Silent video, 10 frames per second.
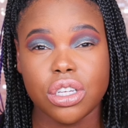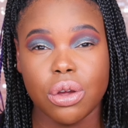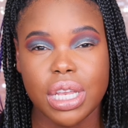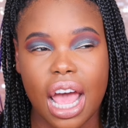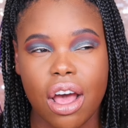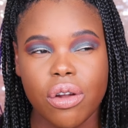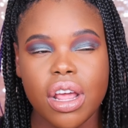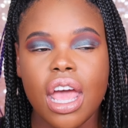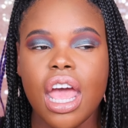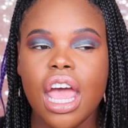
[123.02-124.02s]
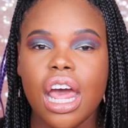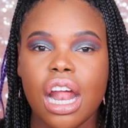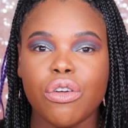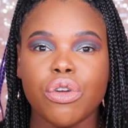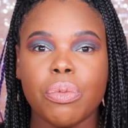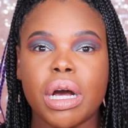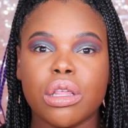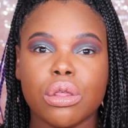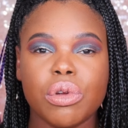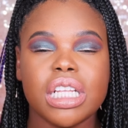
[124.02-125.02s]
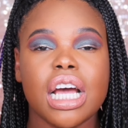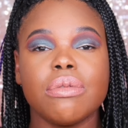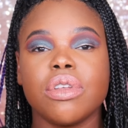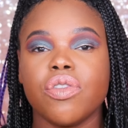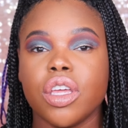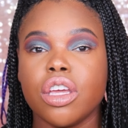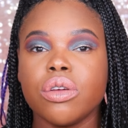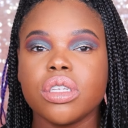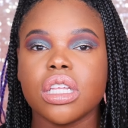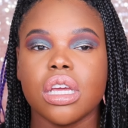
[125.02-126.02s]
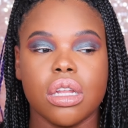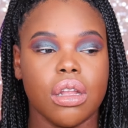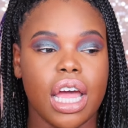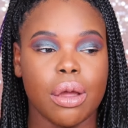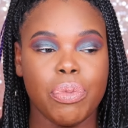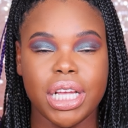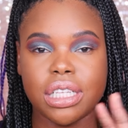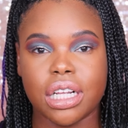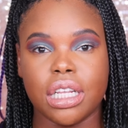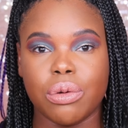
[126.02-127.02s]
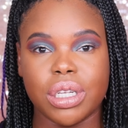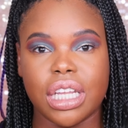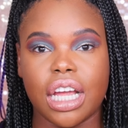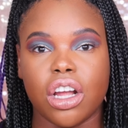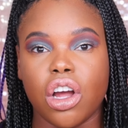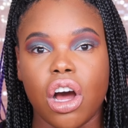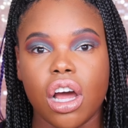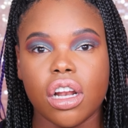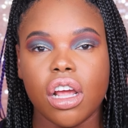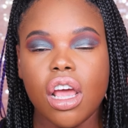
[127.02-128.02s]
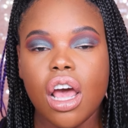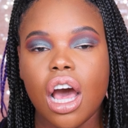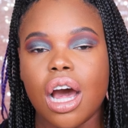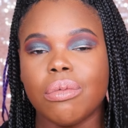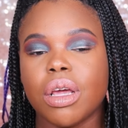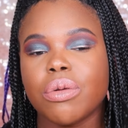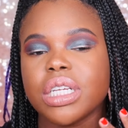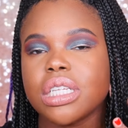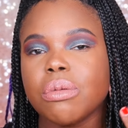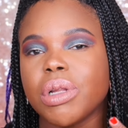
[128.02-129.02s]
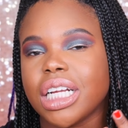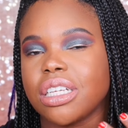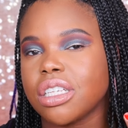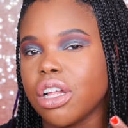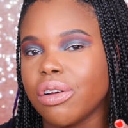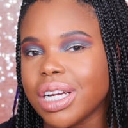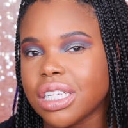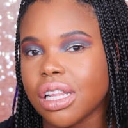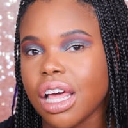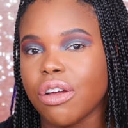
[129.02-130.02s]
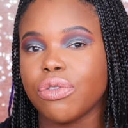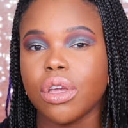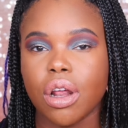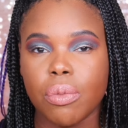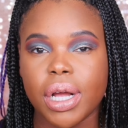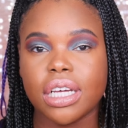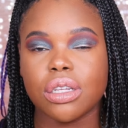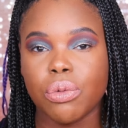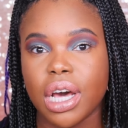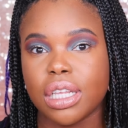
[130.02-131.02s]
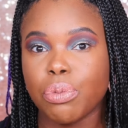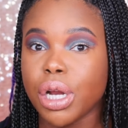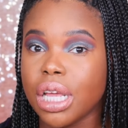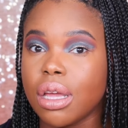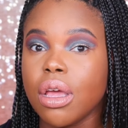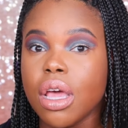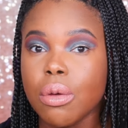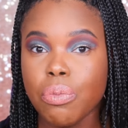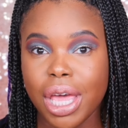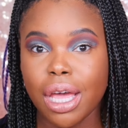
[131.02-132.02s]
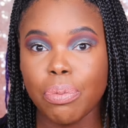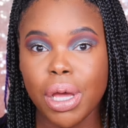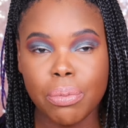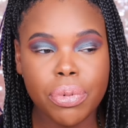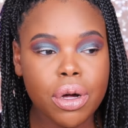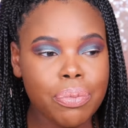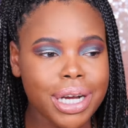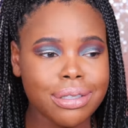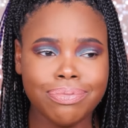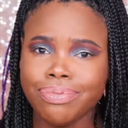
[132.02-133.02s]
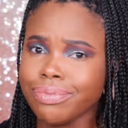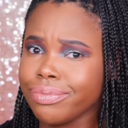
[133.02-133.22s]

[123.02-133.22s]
to go down. And after about three times of use, it like basically was like gone. Um, there was some like discoloration left, you know, because it was a pretty big pimple, but